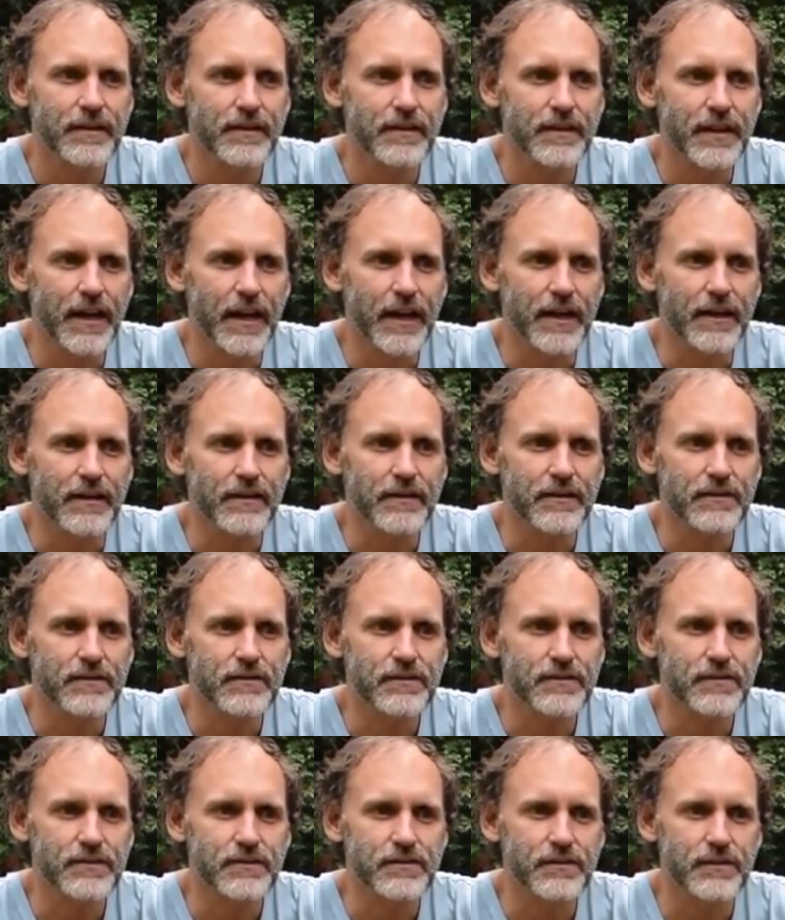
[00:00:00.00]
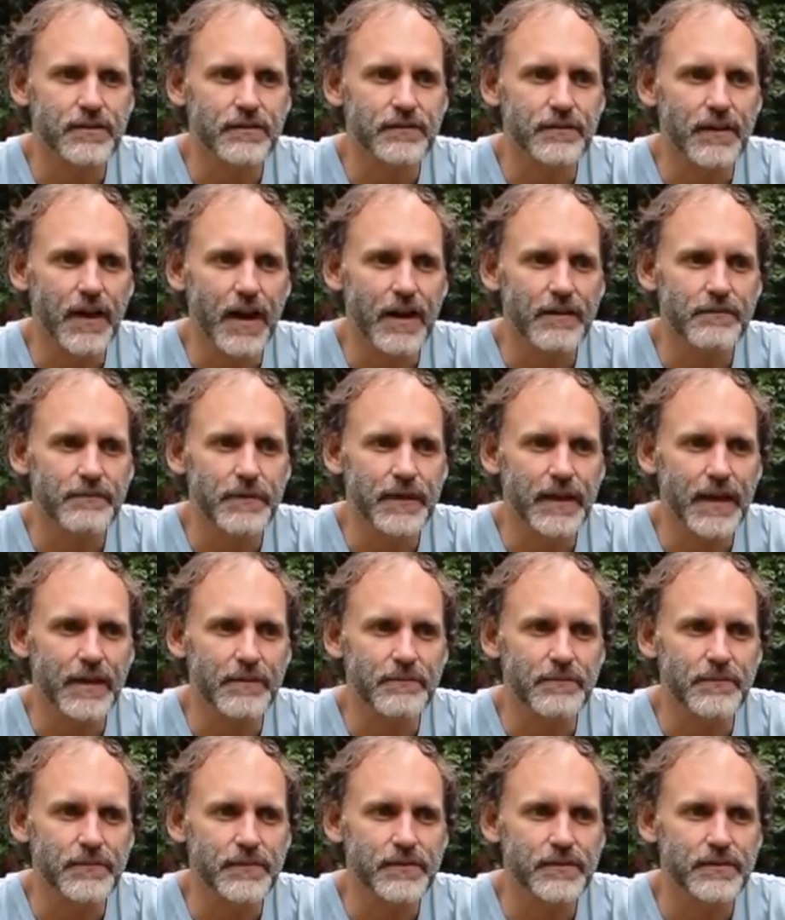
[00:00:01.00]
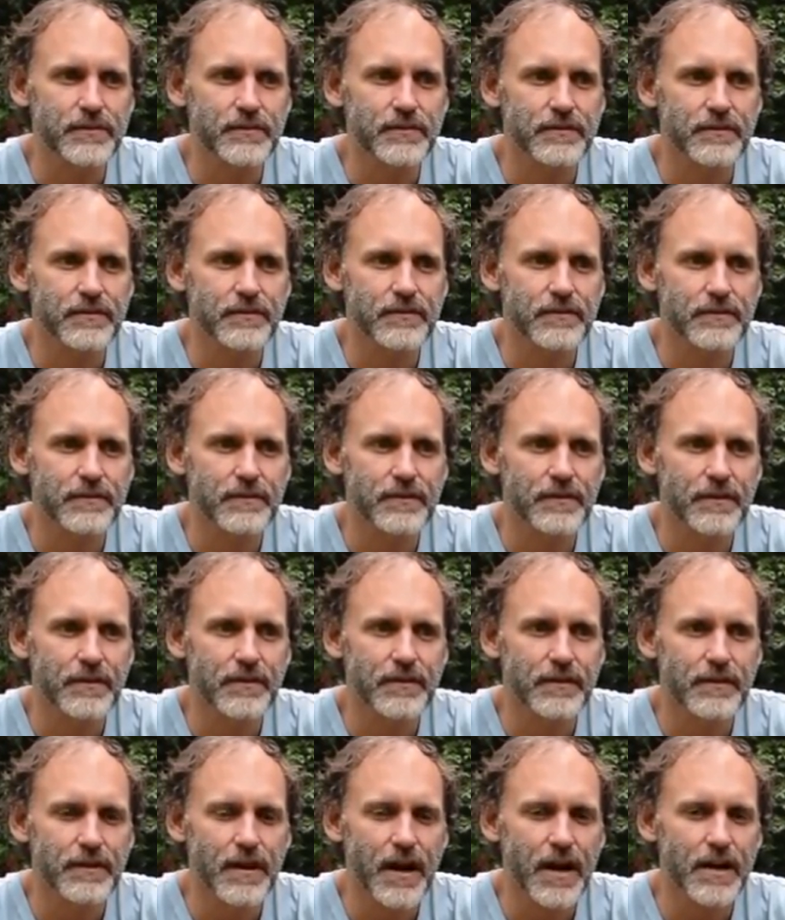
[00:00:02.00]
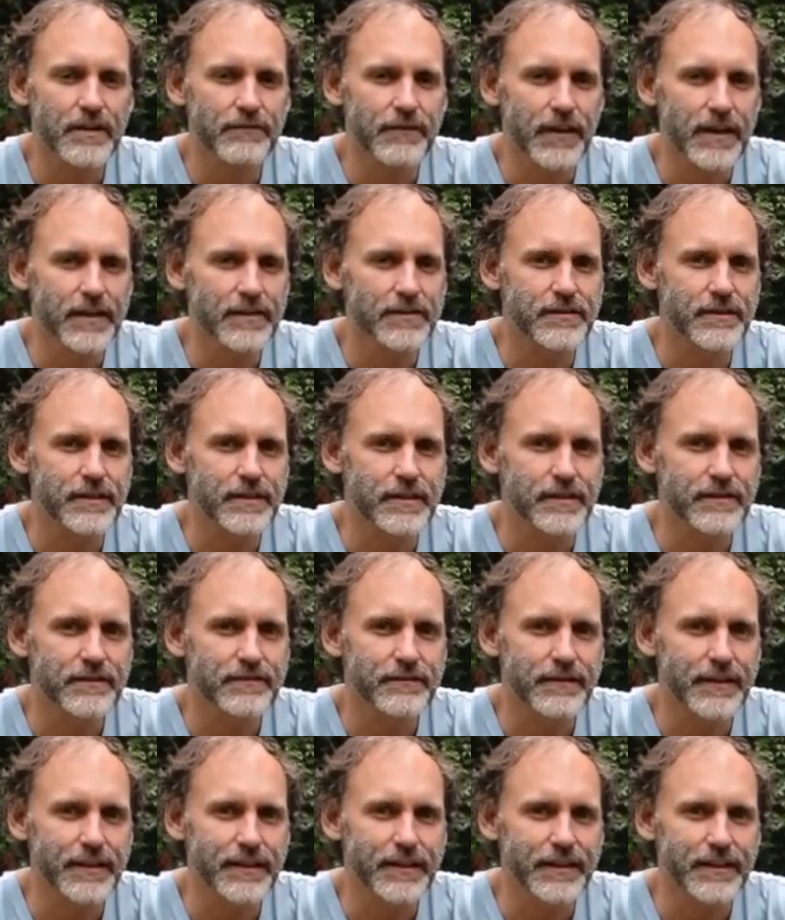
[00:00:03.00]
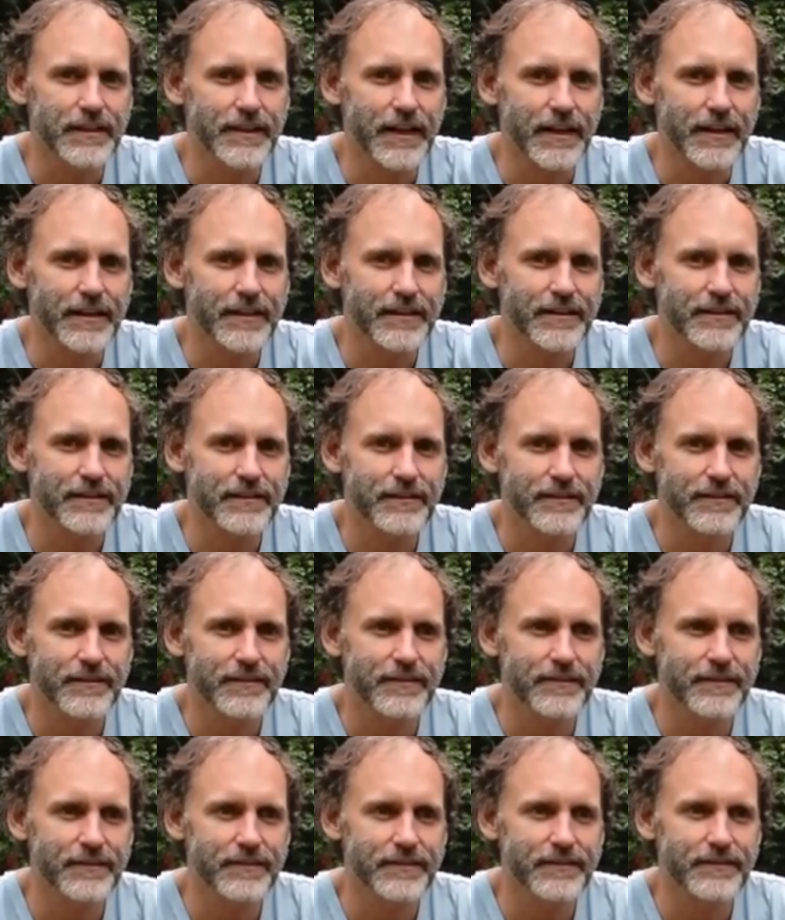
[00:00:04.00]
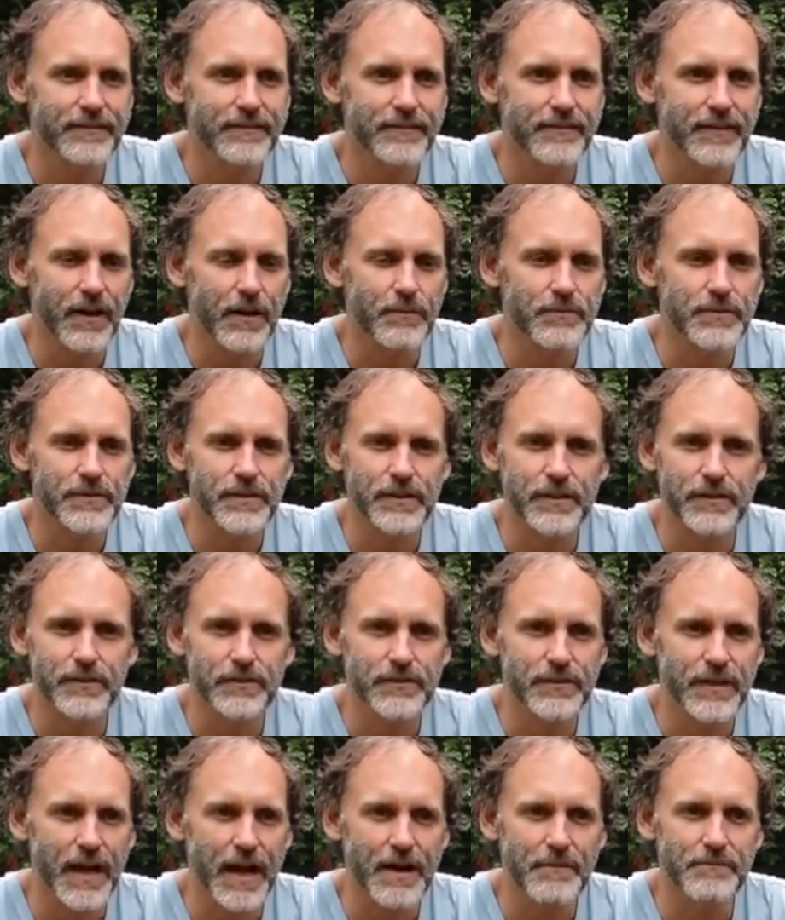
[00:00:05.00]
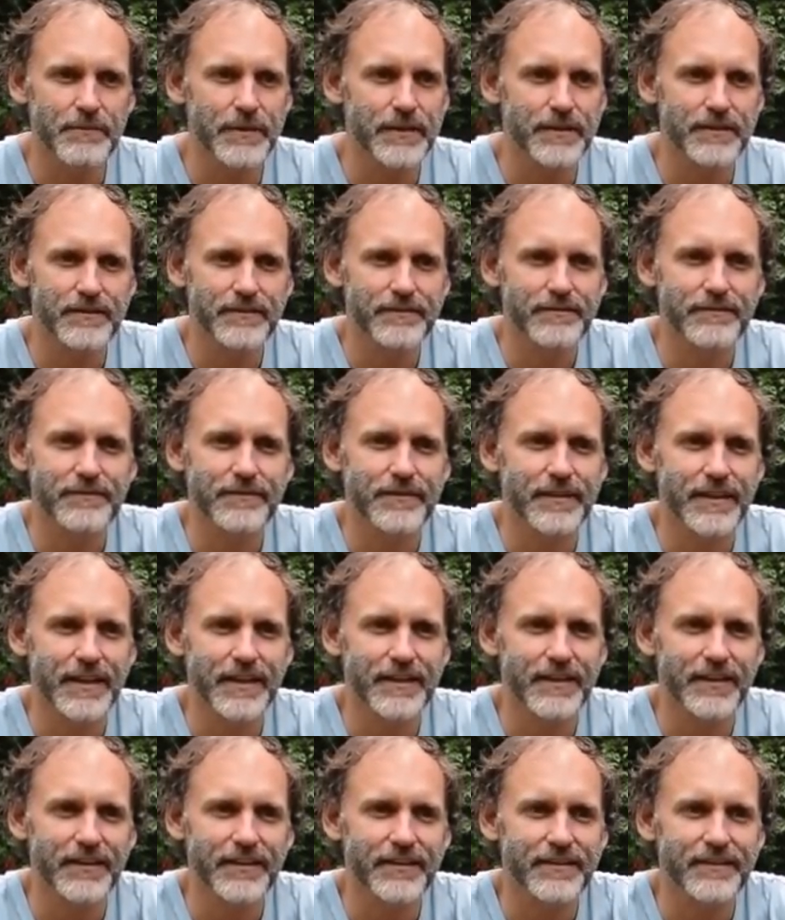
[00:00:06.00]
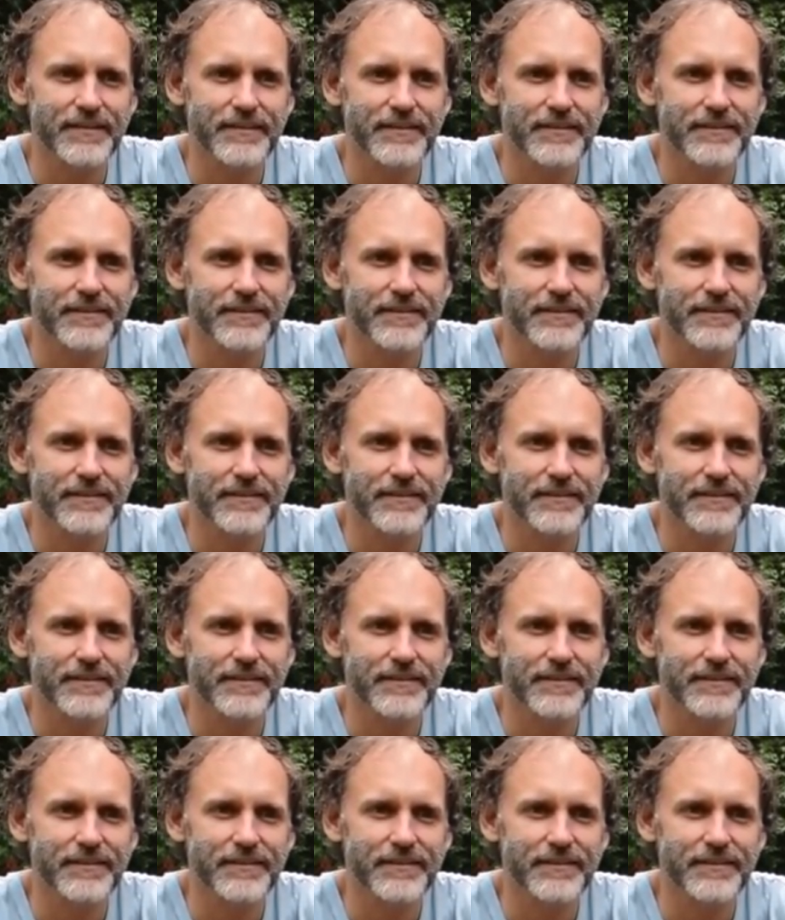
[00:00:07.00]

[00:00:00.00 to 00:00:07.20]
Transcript: yeah it's sort of life becomes kind of easy really like obstacles come, but they're not,